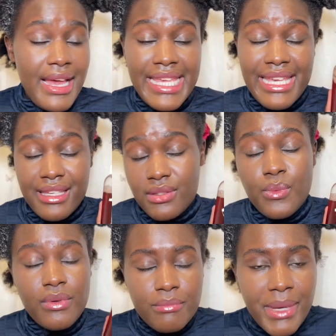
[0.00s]
yes,
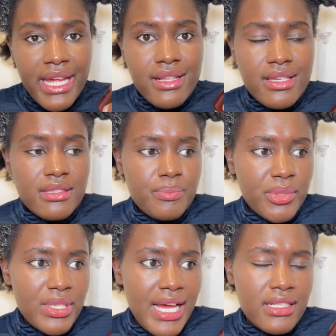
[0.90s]
we've made this
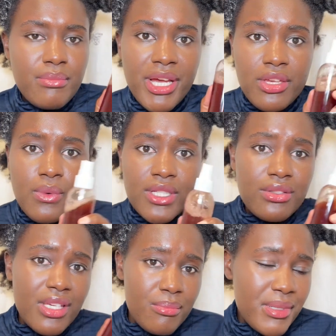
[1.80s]
product, but you want to
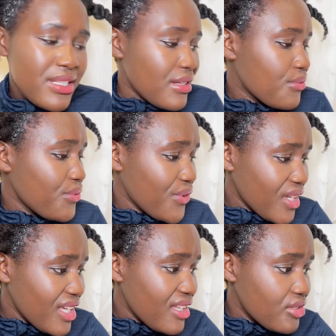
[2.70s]
keep it in
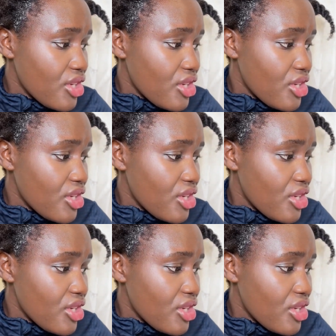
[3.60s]
fridge.